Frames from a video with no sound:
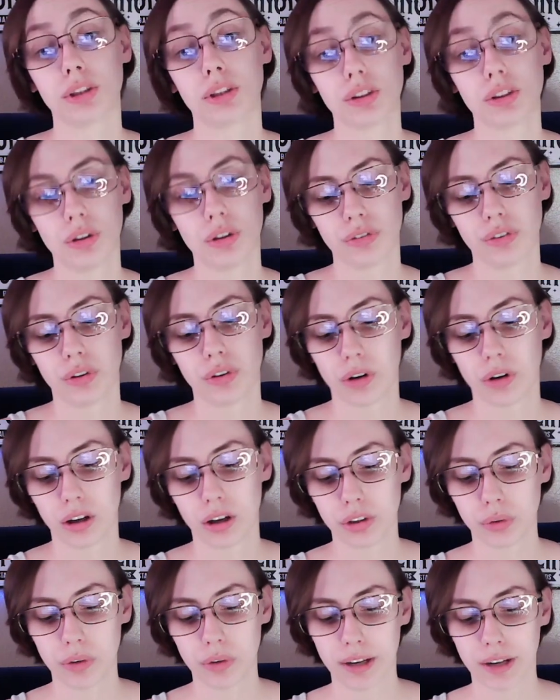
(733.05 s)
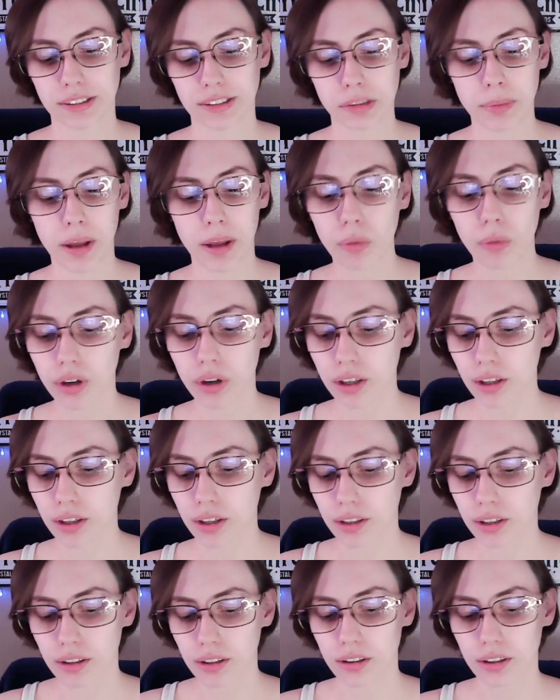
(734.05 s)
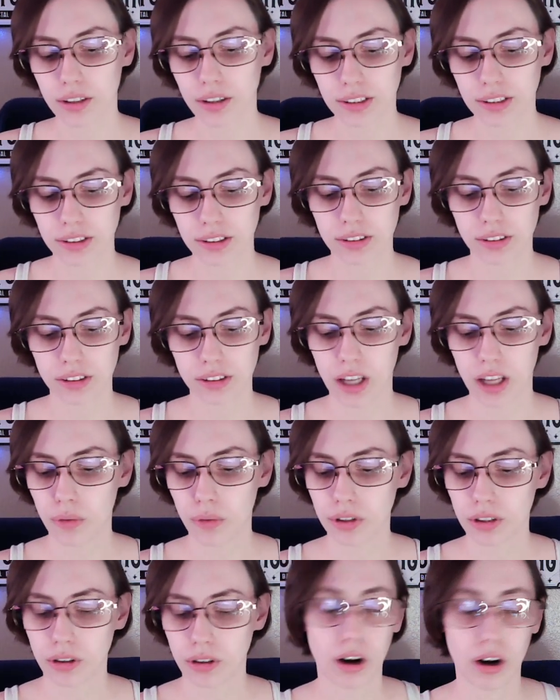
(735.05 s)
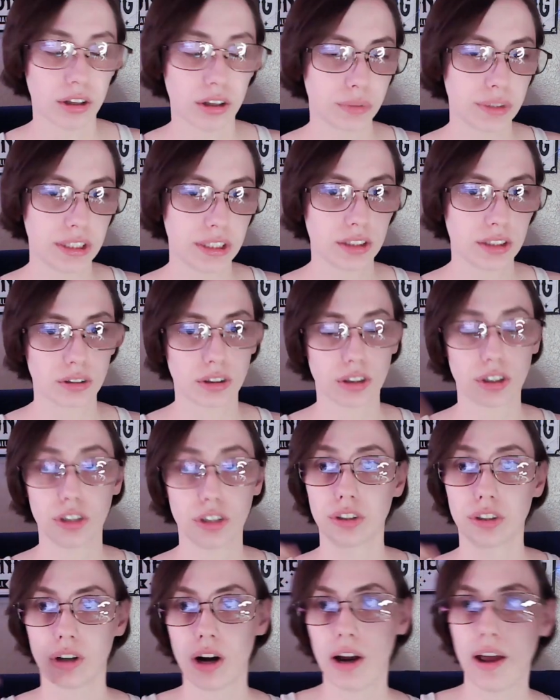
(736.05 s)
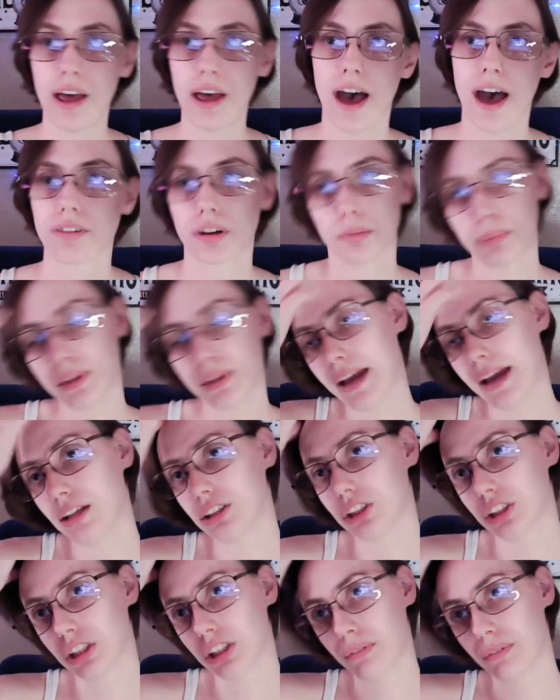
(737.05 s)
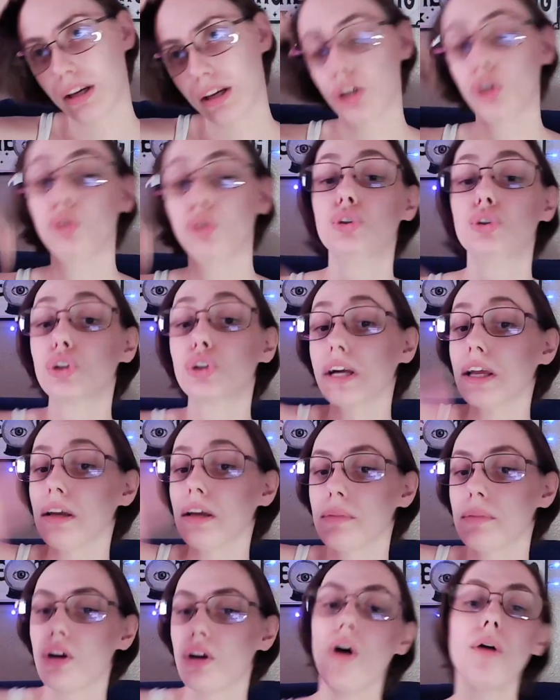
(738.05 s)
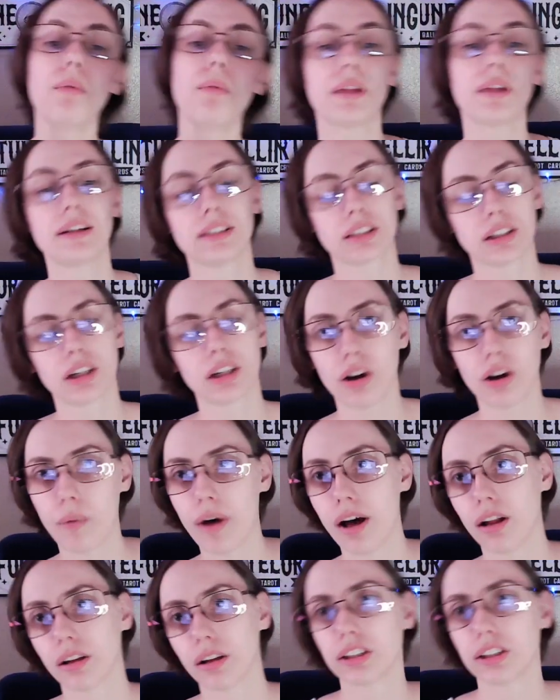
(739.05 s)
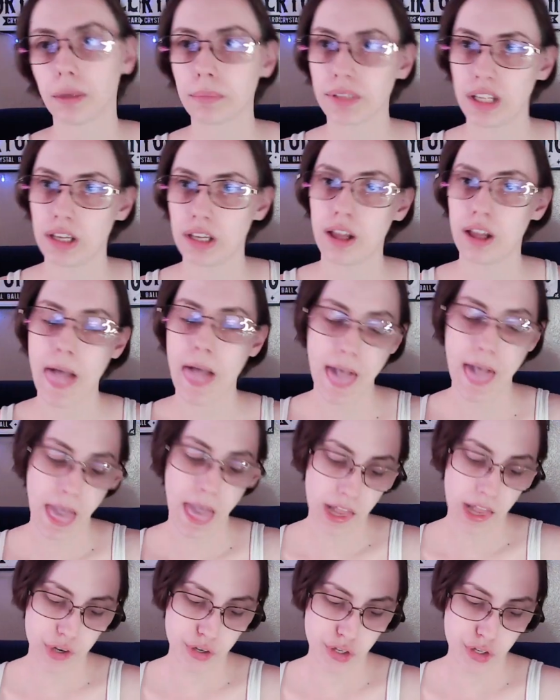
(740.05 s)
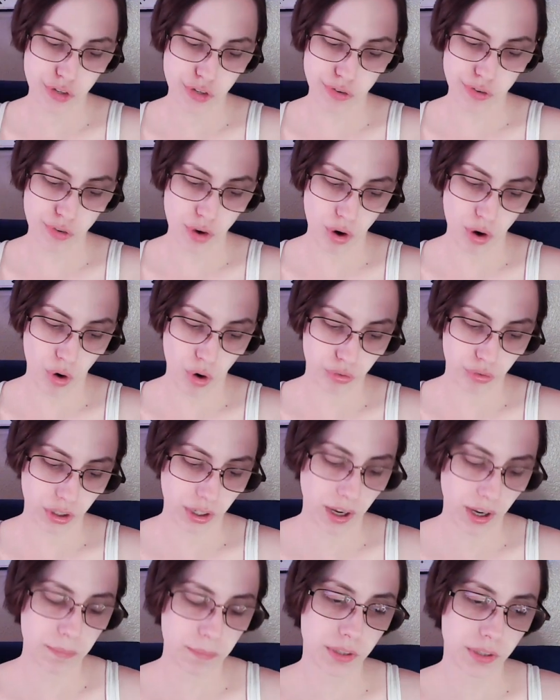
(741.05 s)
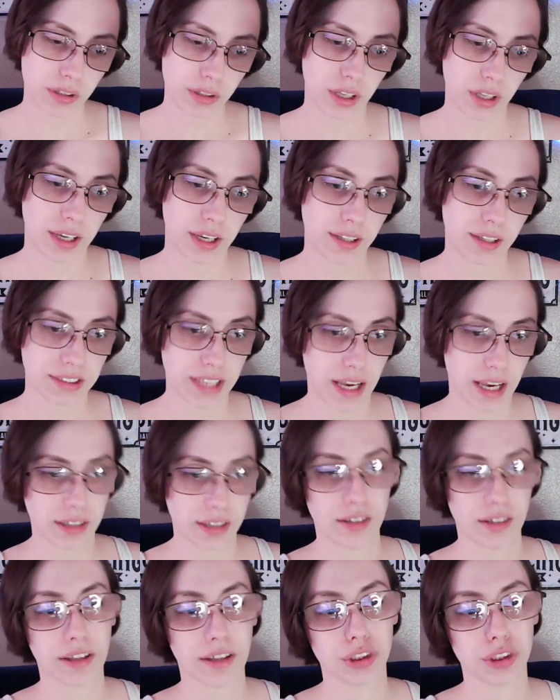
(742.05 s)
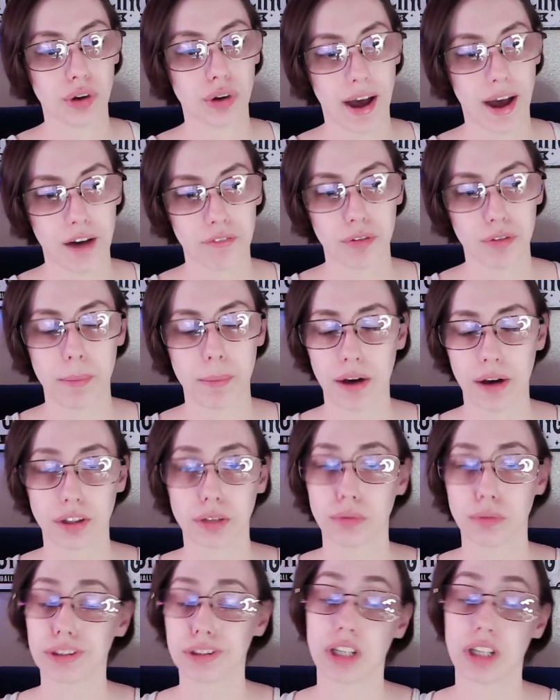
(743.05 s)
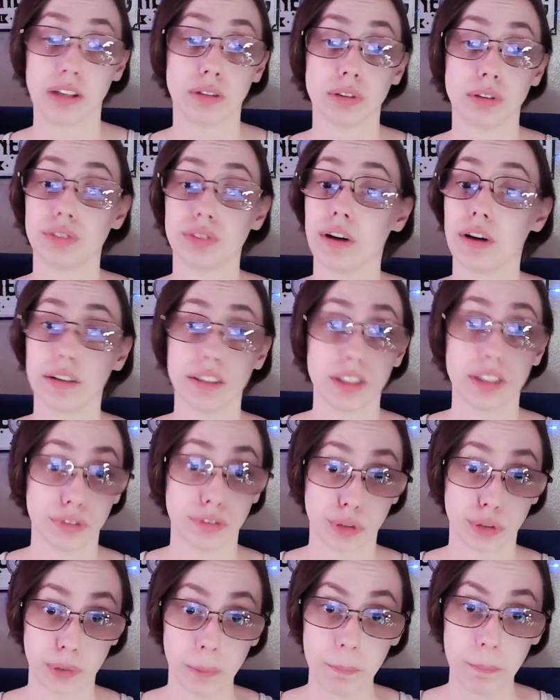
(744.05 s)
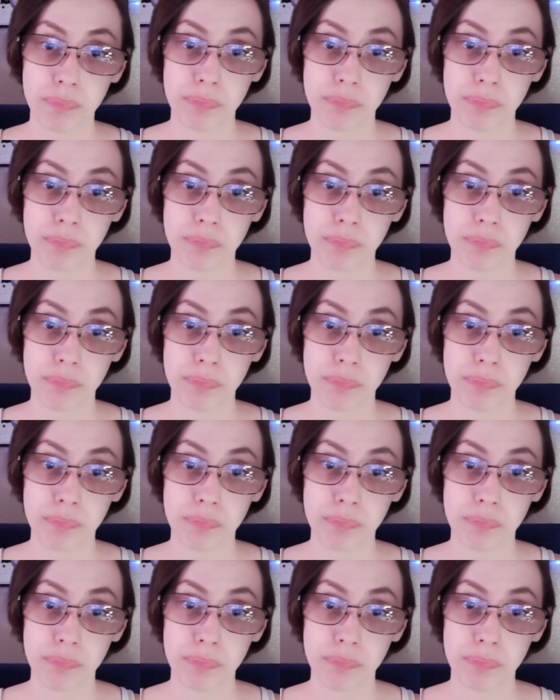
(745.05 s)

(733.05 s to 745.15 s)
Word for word: So if you are doing a spell working this Samhain or Halloween or you're having plans or something and you dream and you hope that it's going to go well or something, just overcome the like anxiety that you have about it, which I know is very difficult